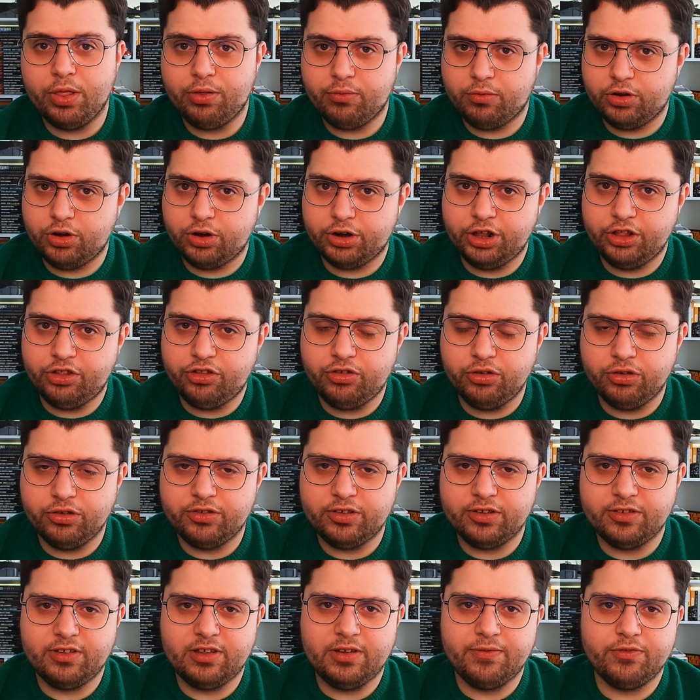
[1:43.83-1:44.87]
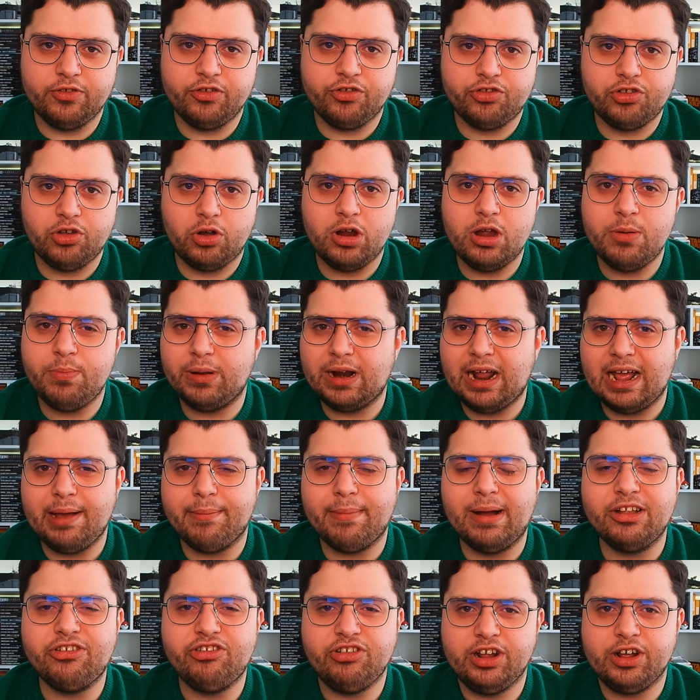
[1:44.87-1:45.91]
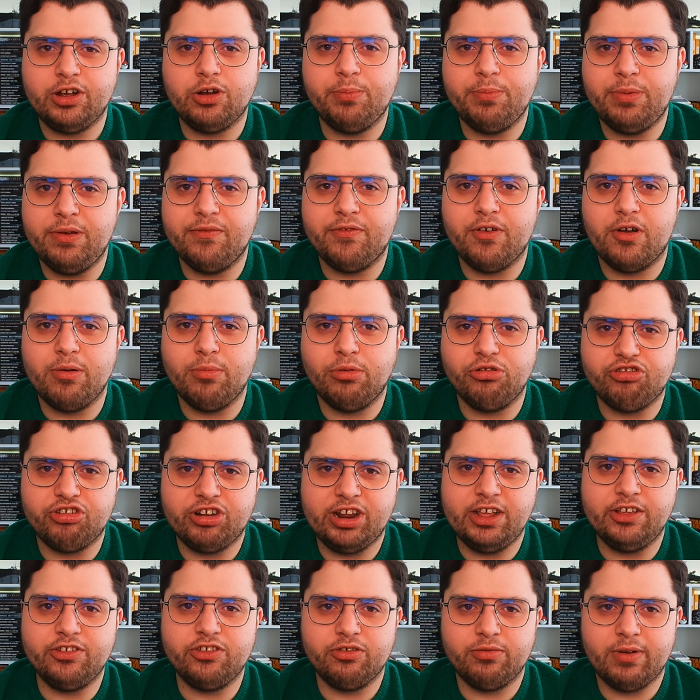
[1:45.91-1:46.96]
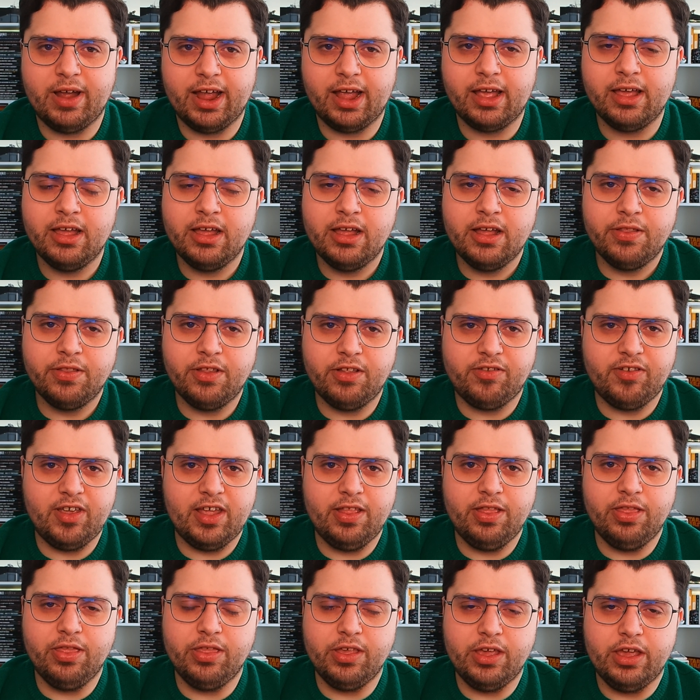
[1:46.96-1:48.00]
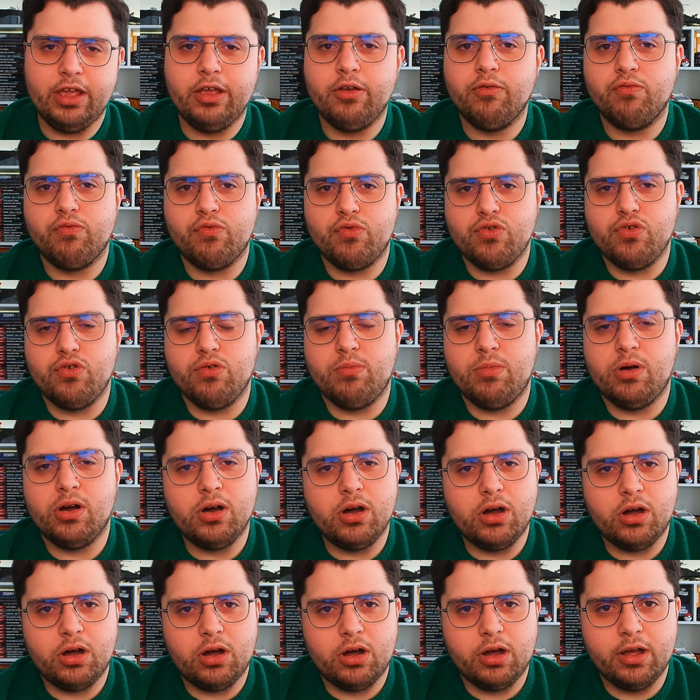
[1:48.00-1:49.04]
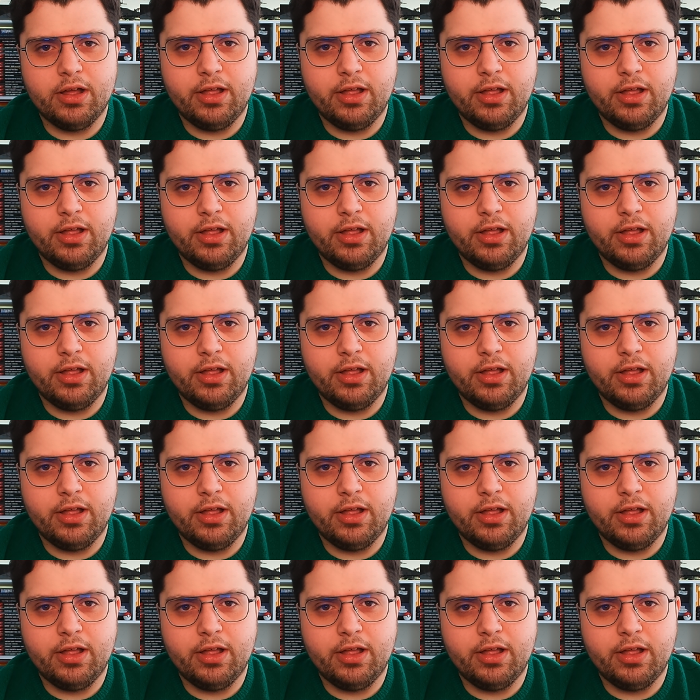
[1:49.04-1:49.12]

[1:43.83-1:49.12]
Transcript: Whether or not it does is a different story, but I imagine it could be very much an Easter egg that's in the room